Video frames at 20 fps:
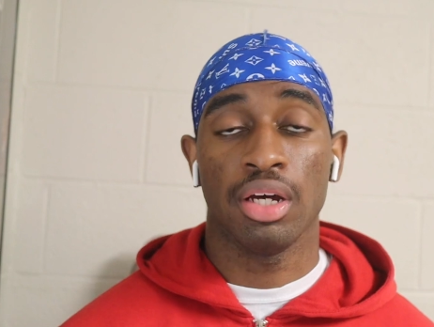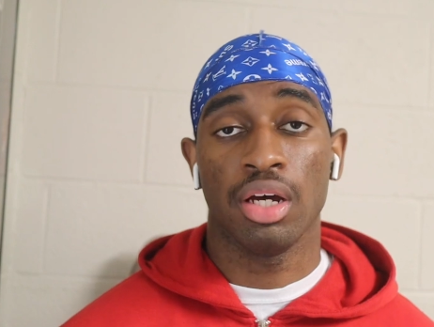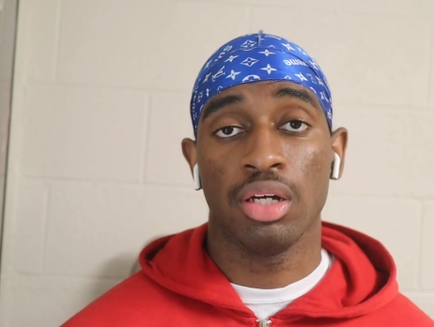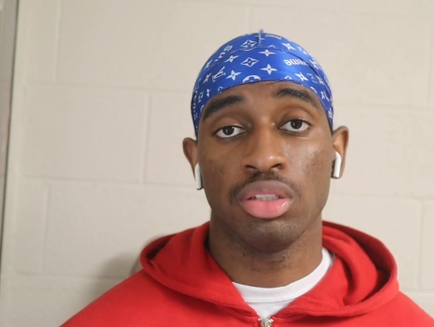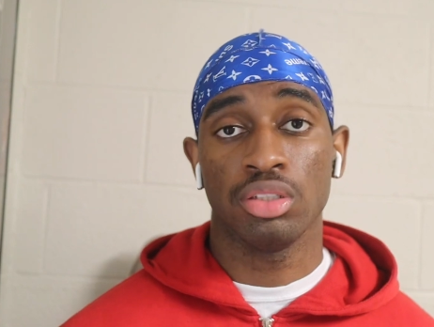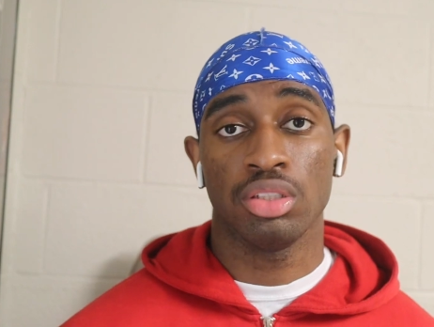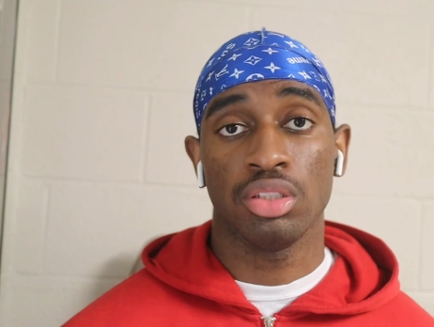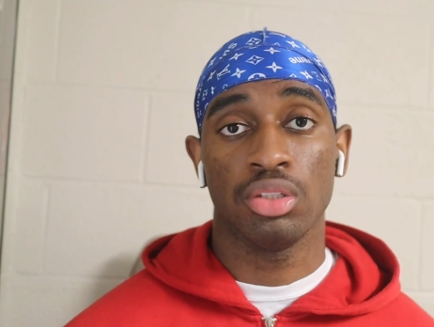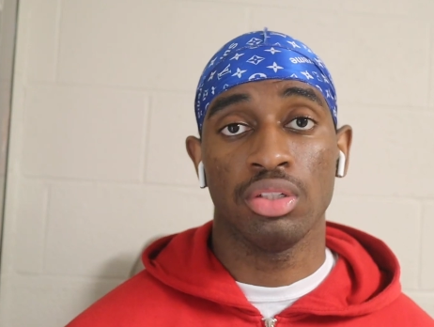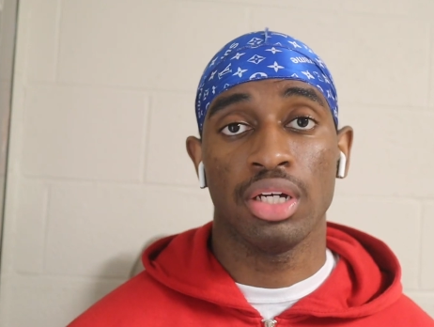I'll
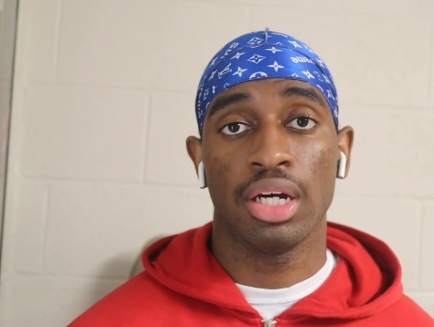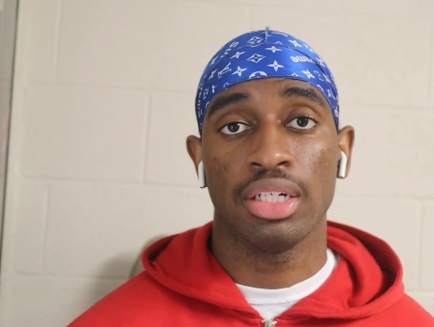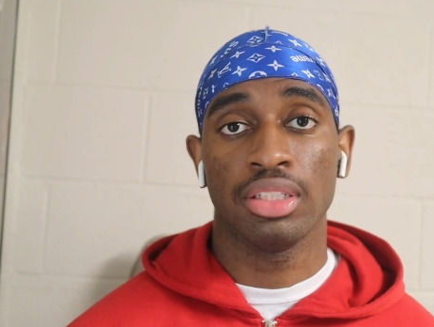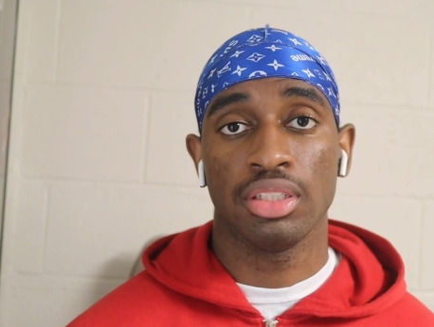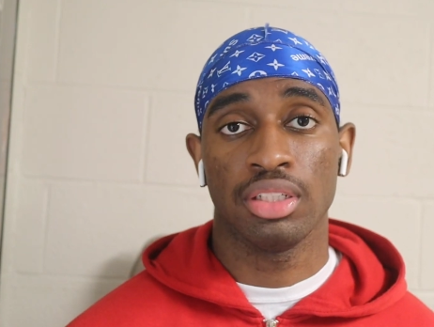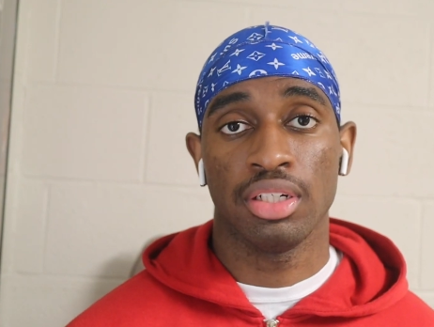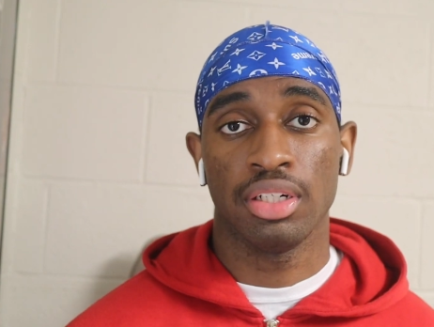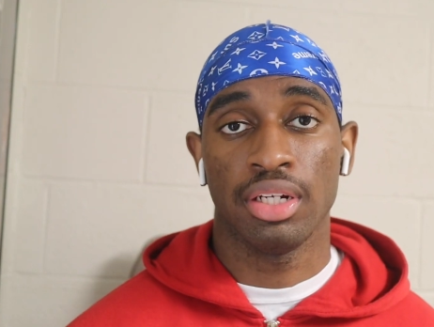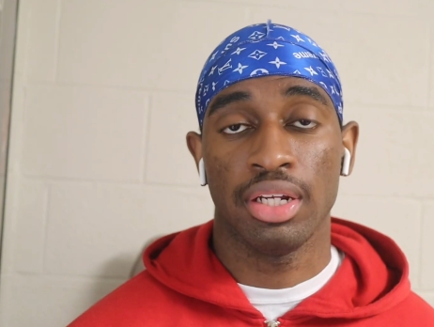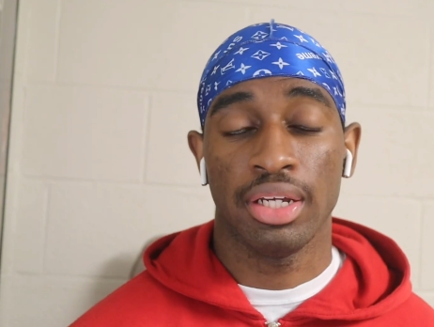see you guys
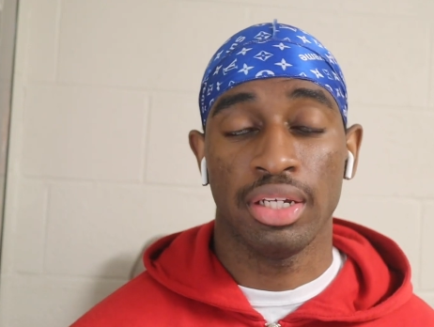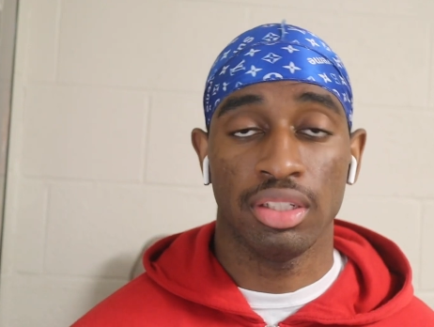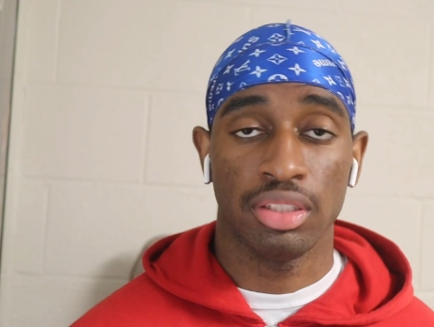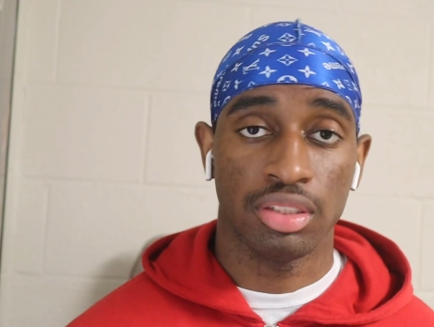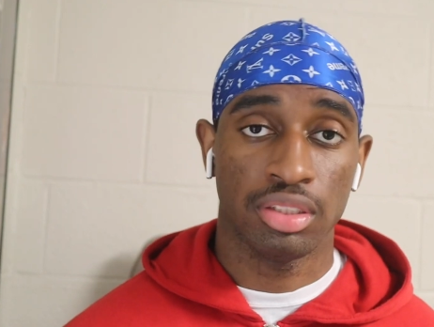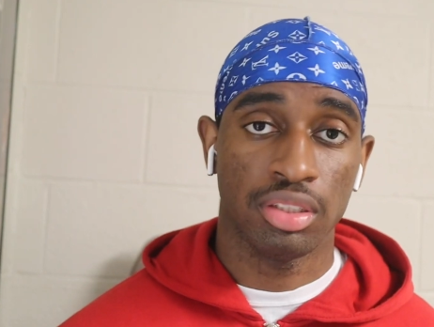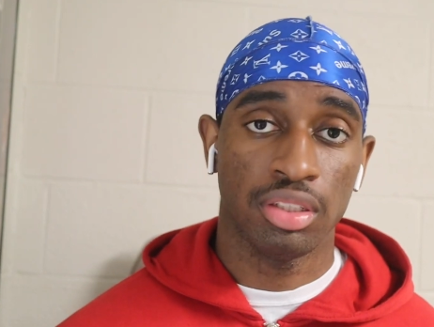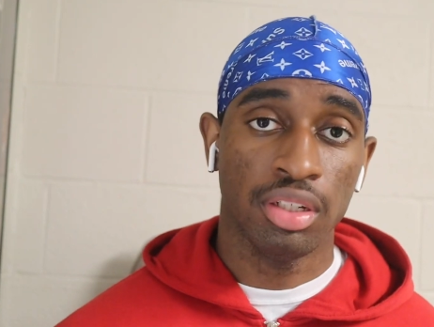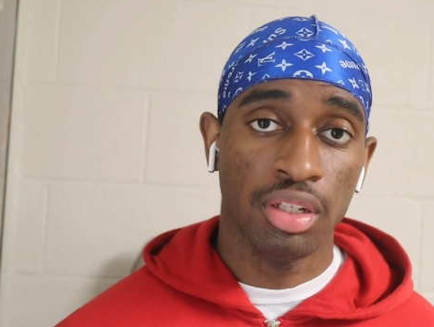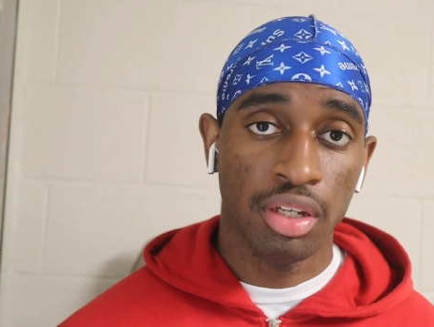in the
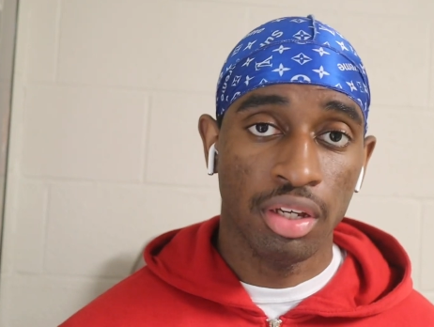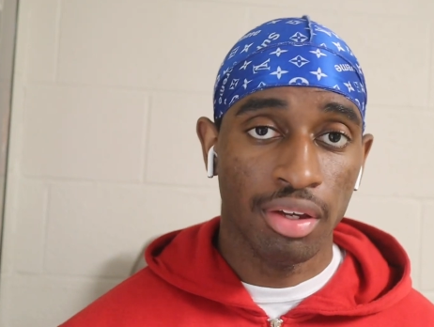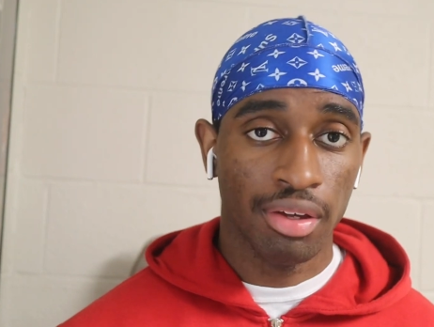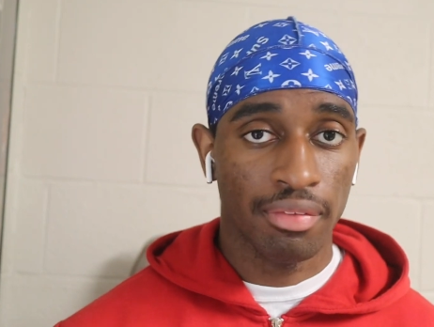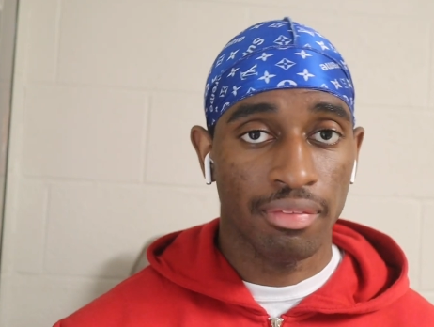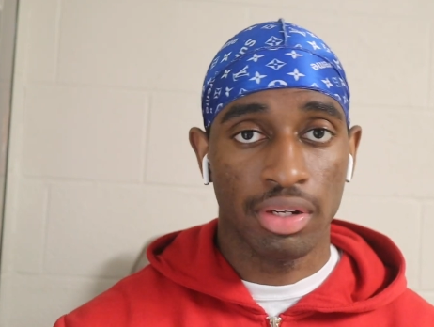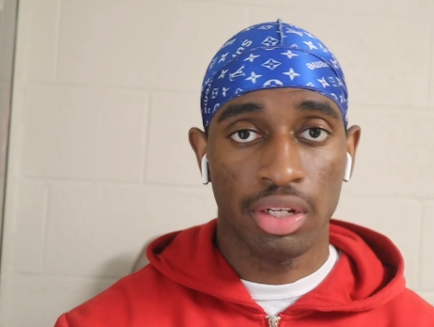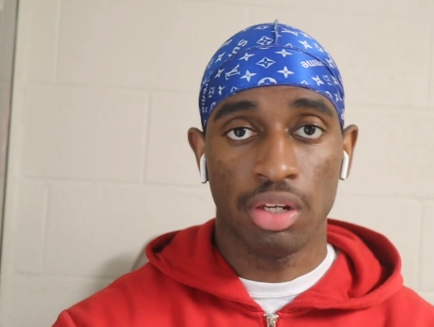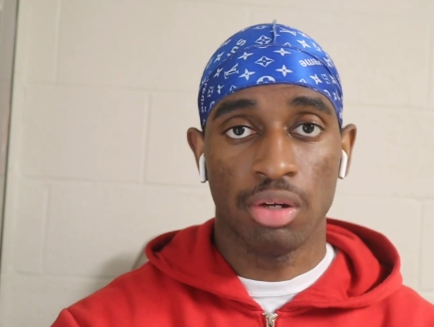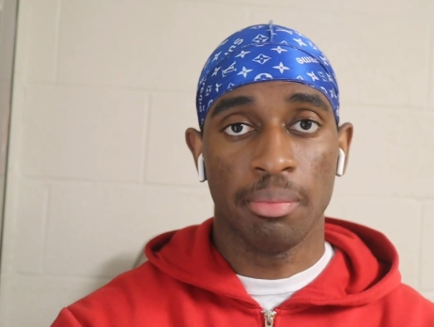next
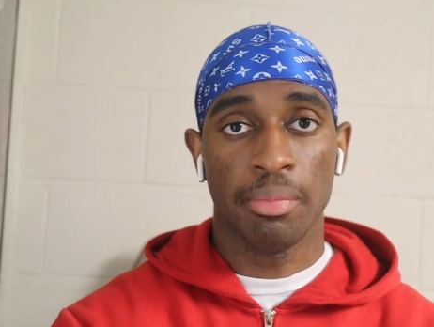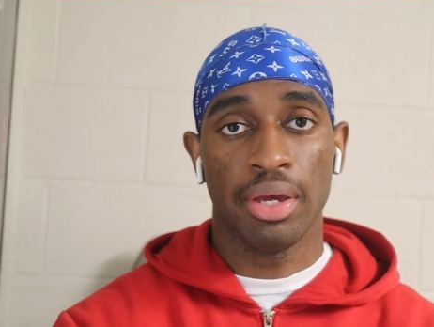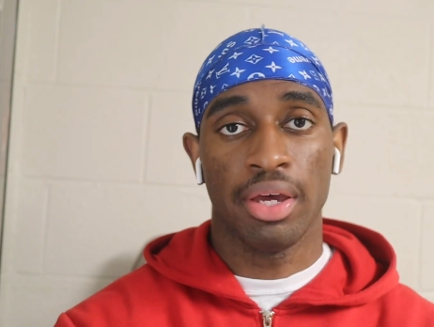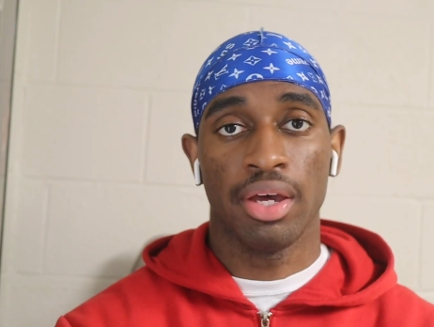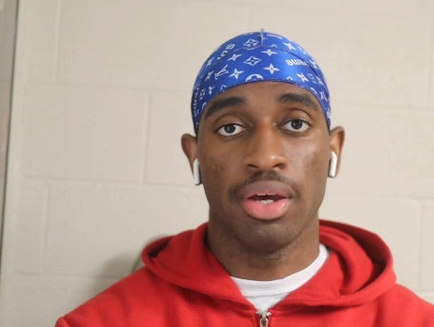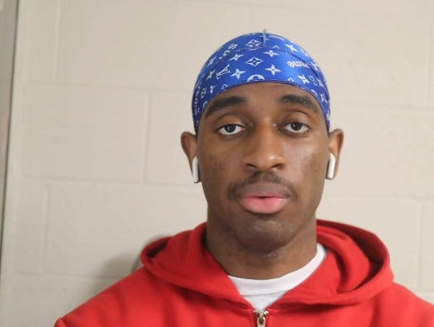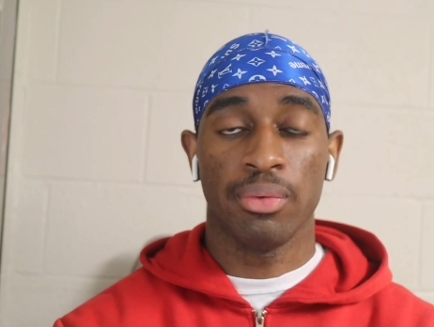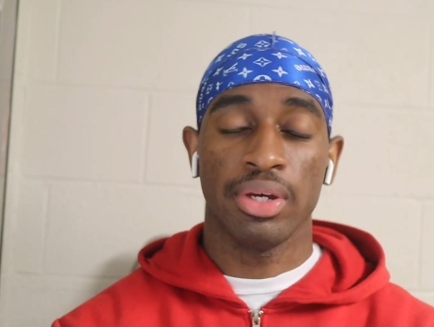video, man.